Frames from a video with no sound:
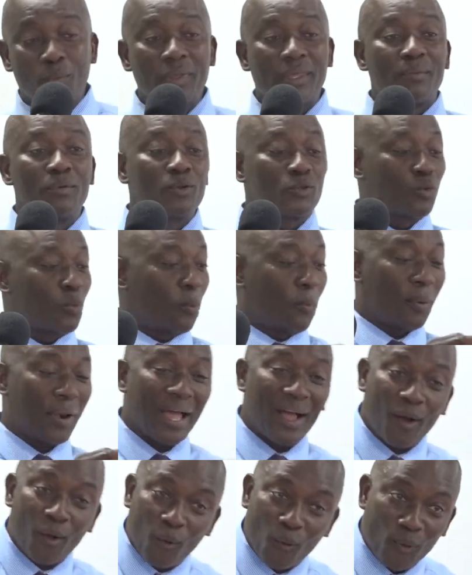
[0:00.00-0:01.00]
be able to
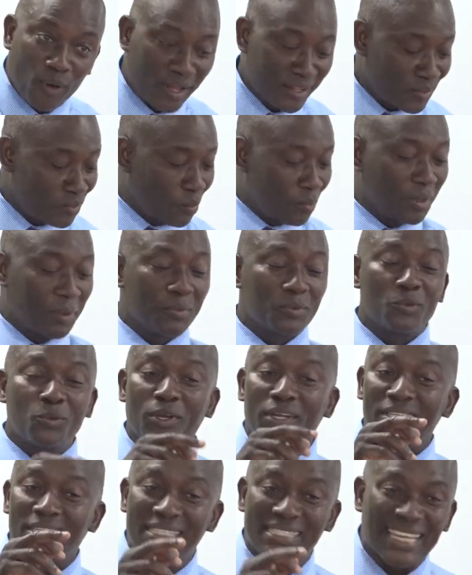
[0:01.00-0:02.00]
plow and to be able to do
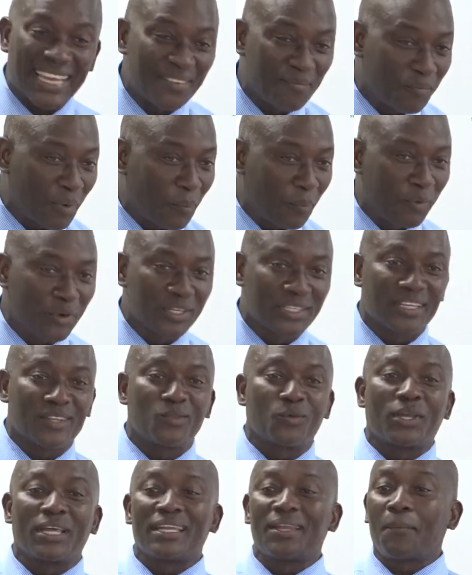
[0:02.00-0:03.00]
the site preparation and
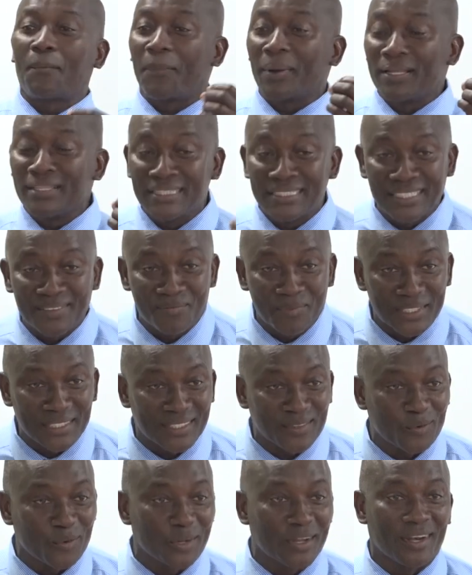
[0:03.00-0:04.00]
to get the planting
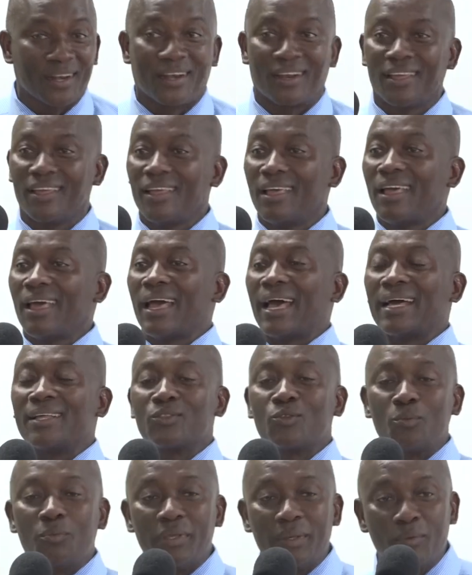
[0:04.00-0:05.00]
material
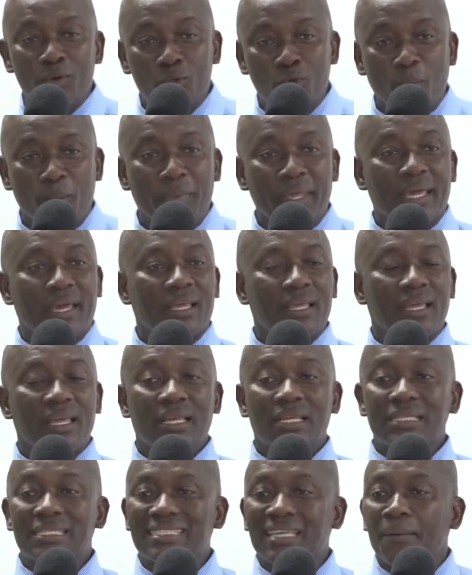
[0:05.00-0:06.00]
and to be able to make
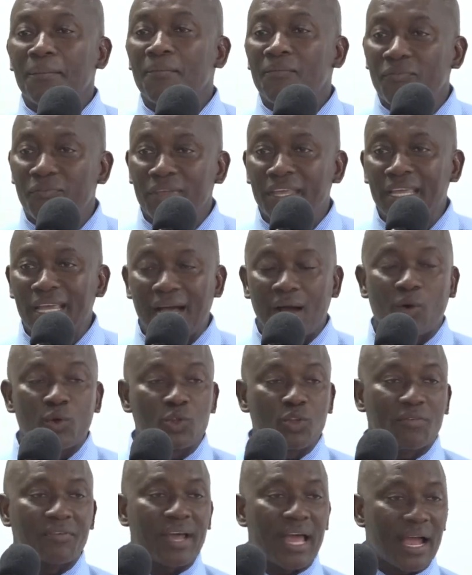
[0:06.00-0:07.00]
something
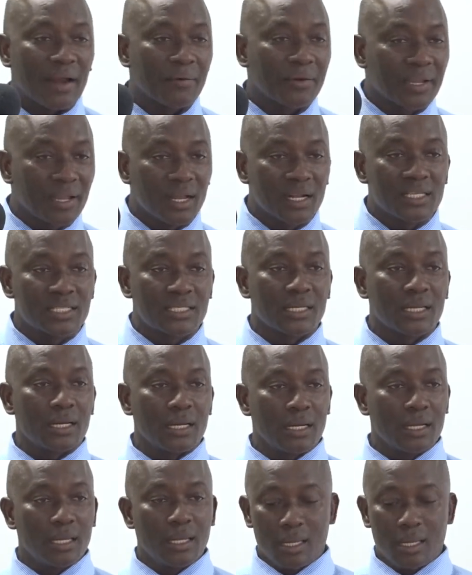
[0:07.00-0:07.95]
out of agriculture.